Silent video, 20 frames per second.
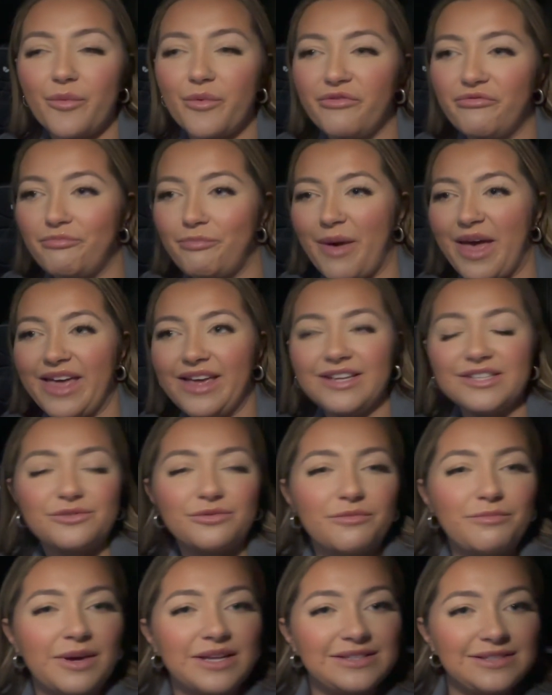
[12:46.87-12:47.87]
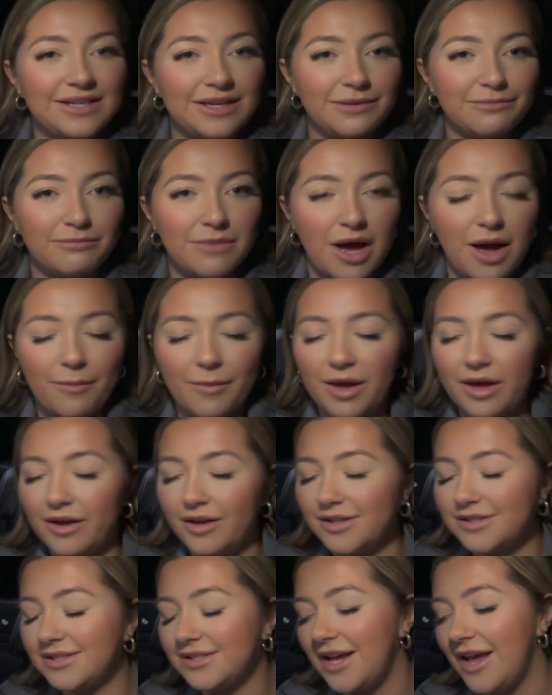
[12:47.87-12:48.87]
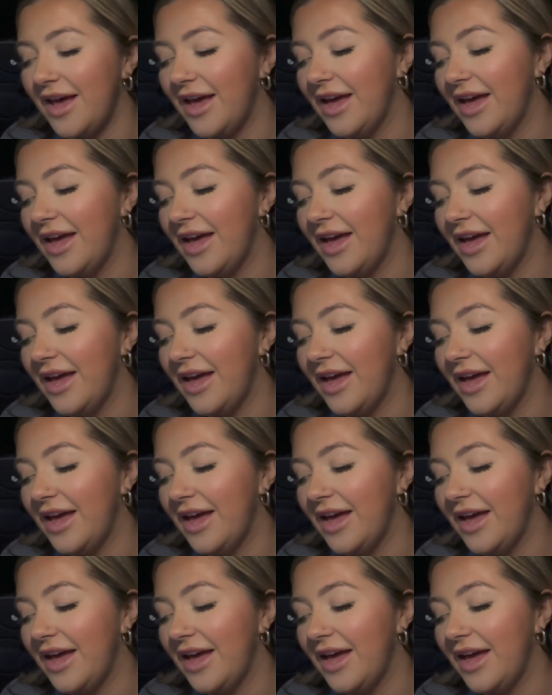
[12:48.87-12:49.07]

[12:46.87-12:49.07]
with base, with my team mamas.